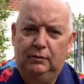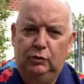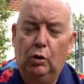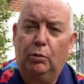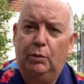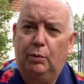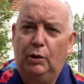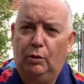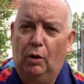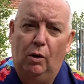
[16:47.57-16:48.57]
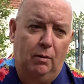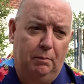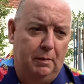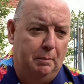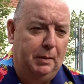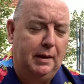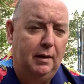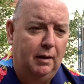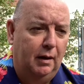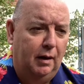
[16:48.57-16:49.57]
Go with what you got. Be
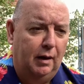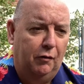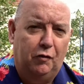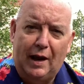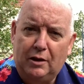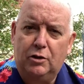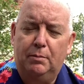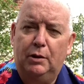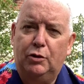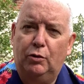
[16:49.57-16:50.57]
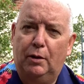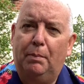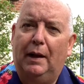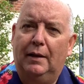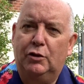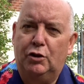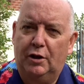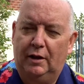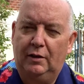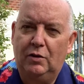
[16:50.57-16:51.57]
flexible so your plans
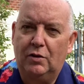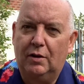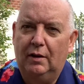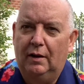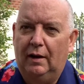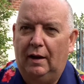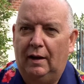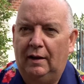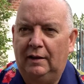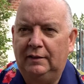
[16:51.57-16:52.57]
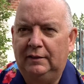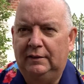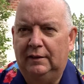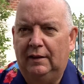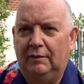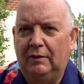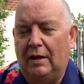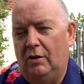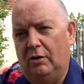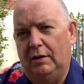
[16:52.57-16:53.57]
change, and
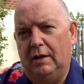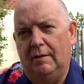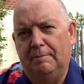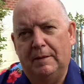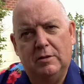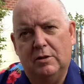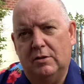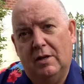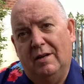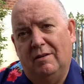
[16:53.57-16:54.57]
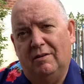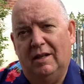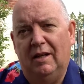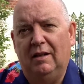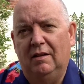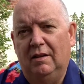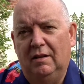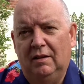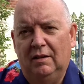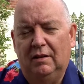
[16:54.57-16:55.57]
look at it and just say, okay,
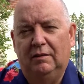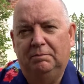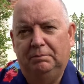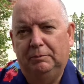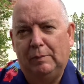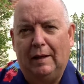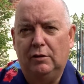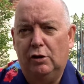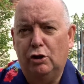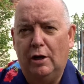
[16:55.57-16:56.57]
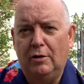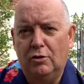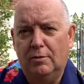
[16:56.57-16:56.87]
plans will change.